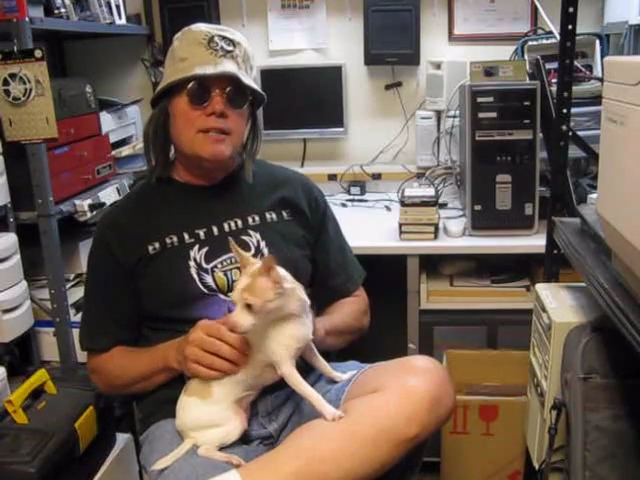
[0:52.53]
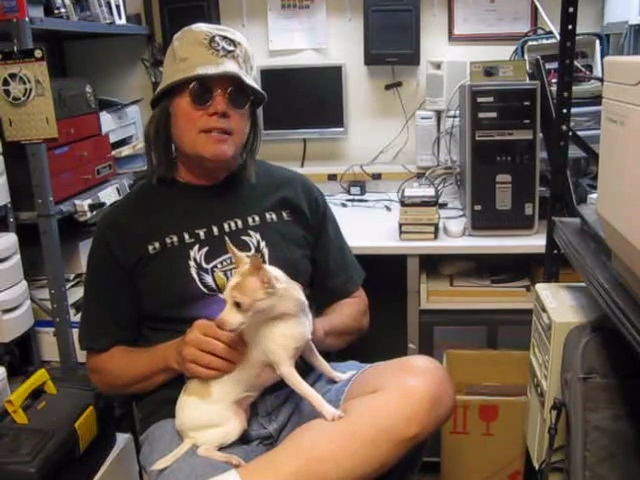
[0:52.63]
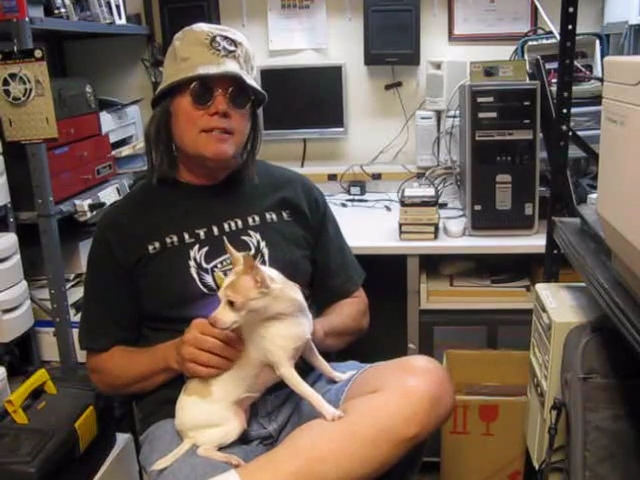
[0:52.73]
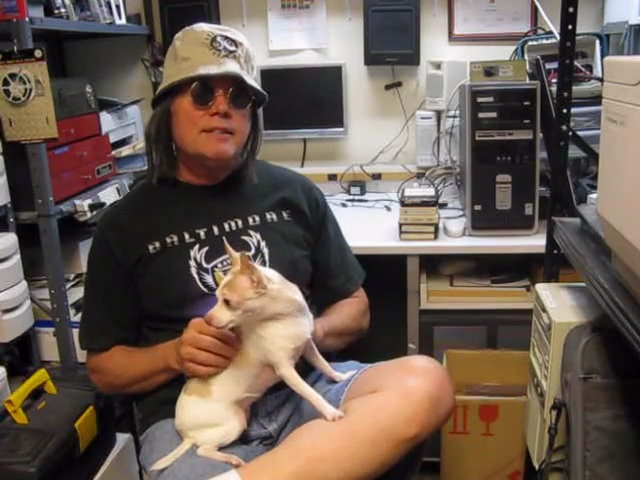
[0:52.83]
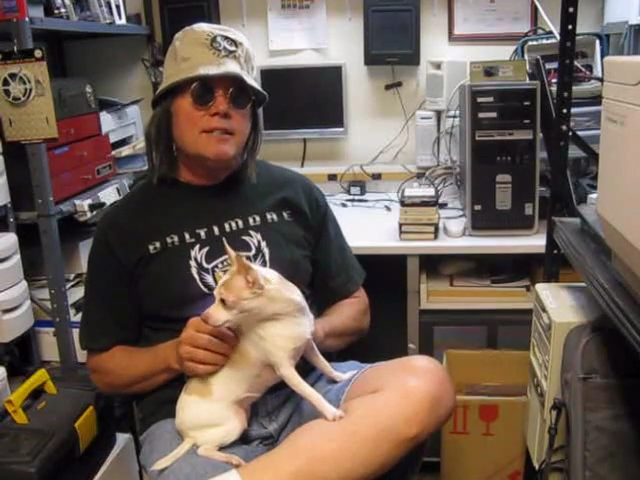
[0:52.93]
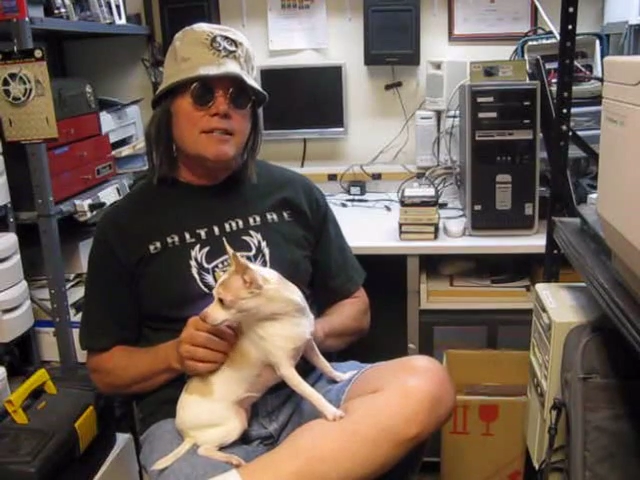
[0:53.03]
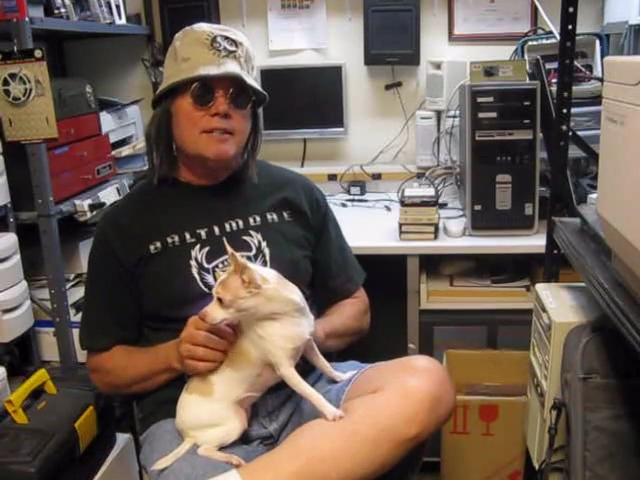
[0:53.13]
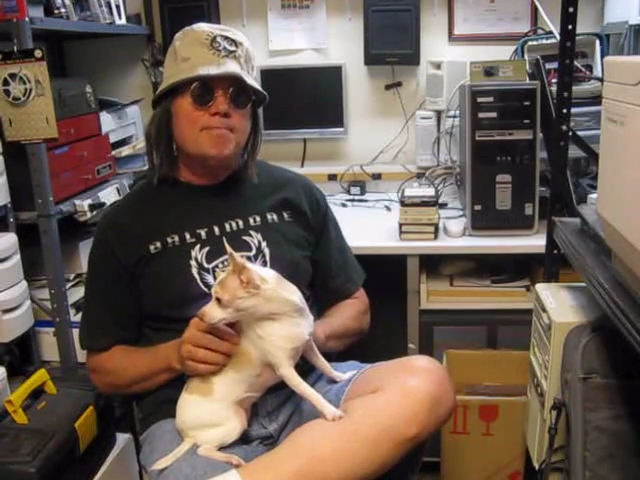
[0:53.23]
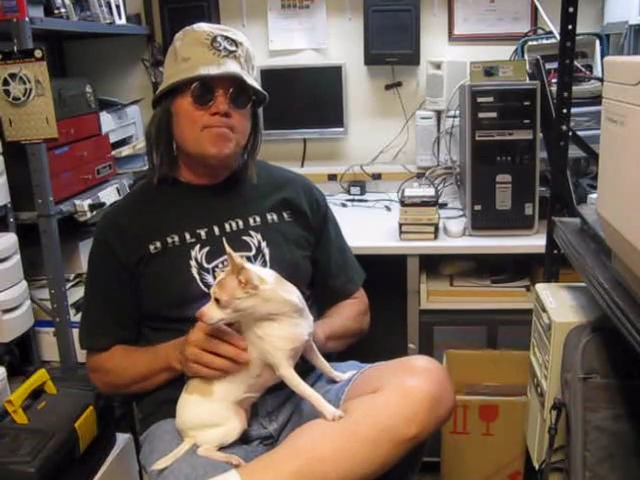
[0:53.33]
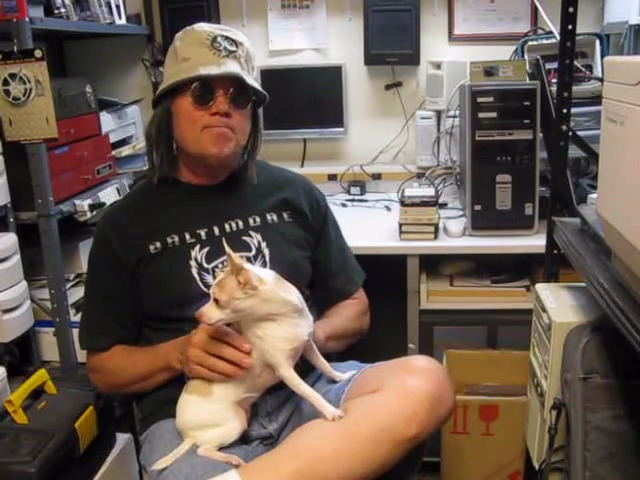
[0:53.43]
that
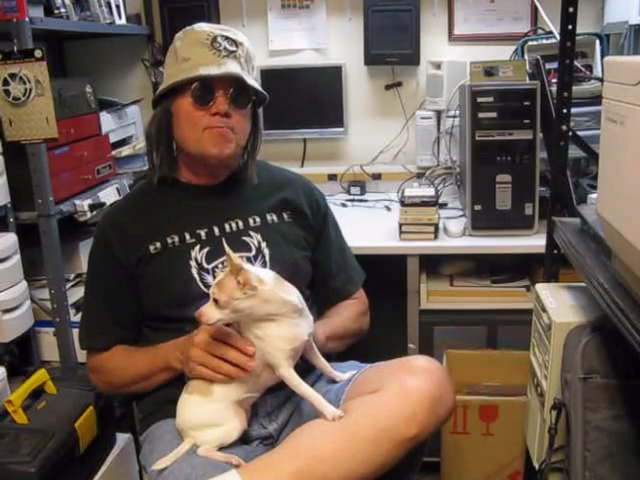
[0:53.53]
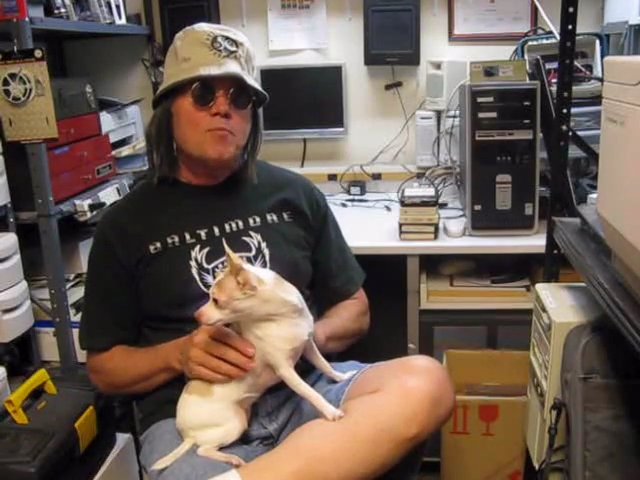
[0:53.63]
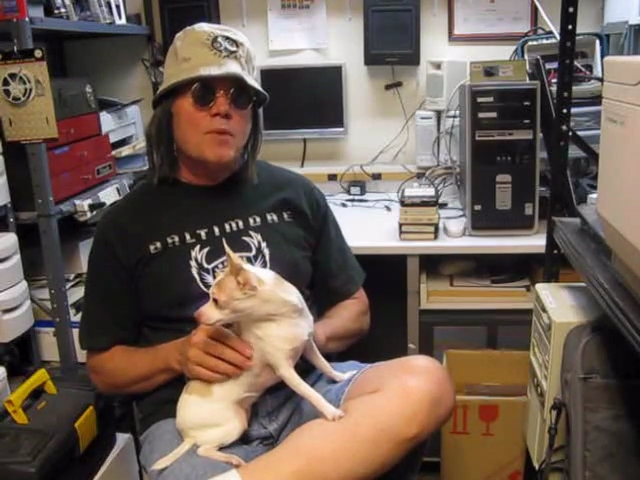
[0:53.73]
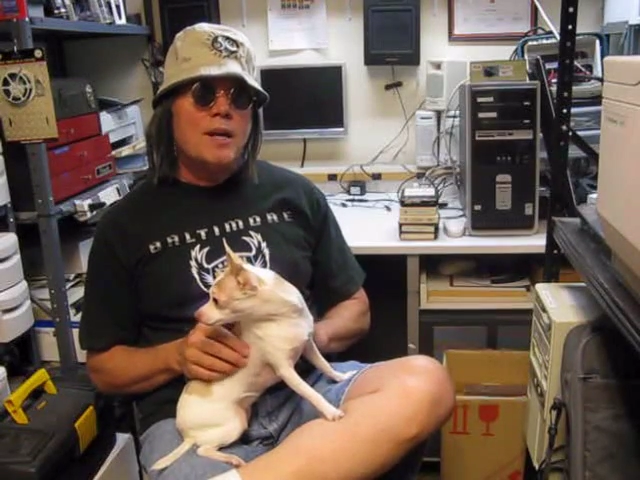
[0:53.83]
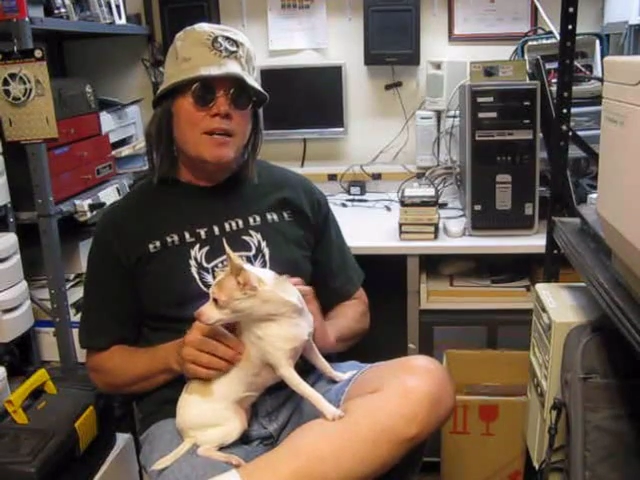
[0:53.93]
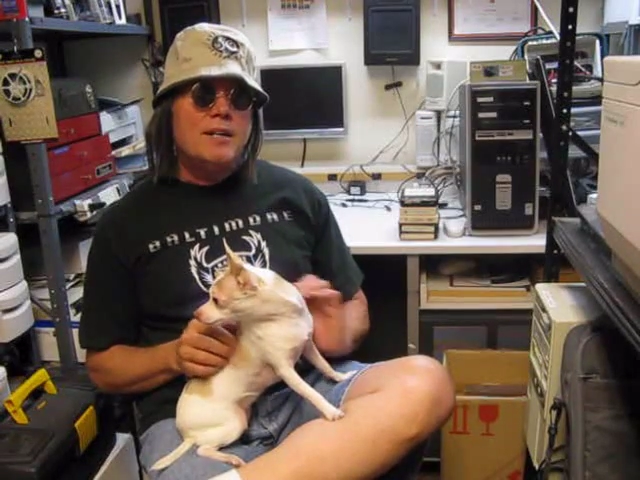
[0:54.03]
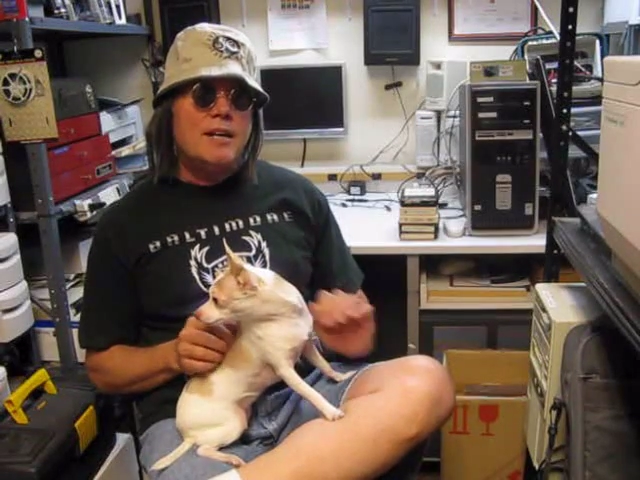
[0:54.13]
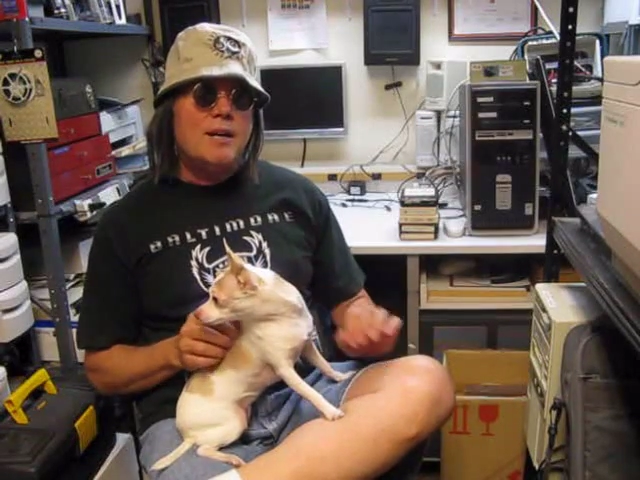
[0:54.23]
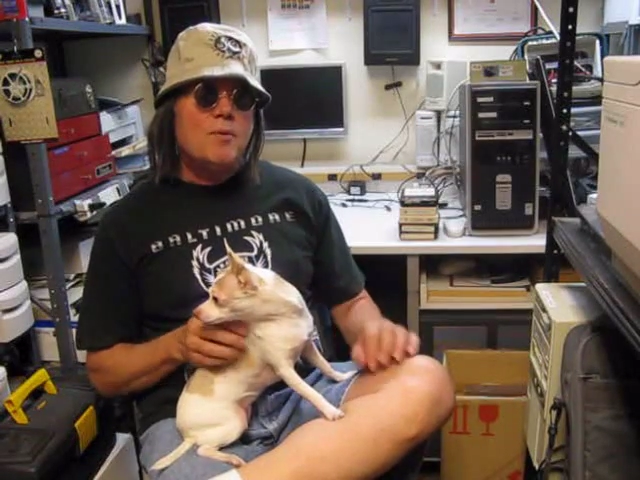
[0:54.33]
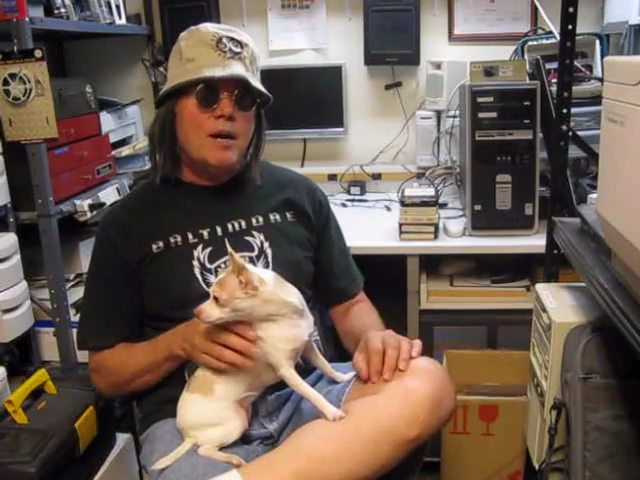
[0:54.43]
you
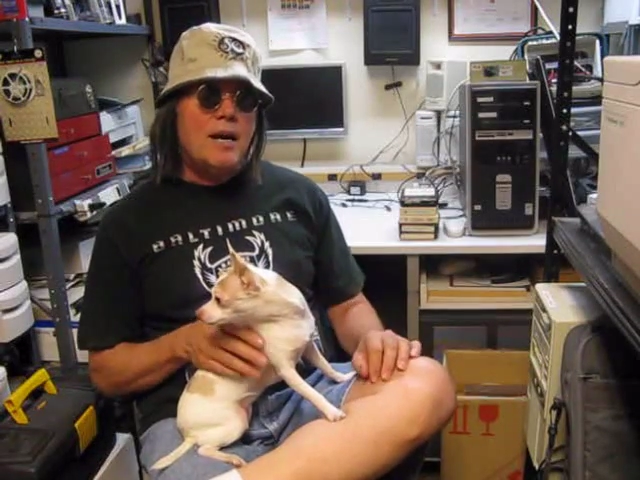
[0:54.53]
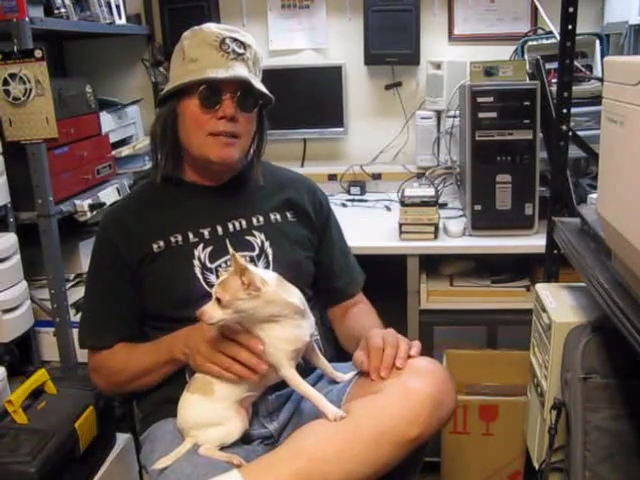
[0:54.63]
know,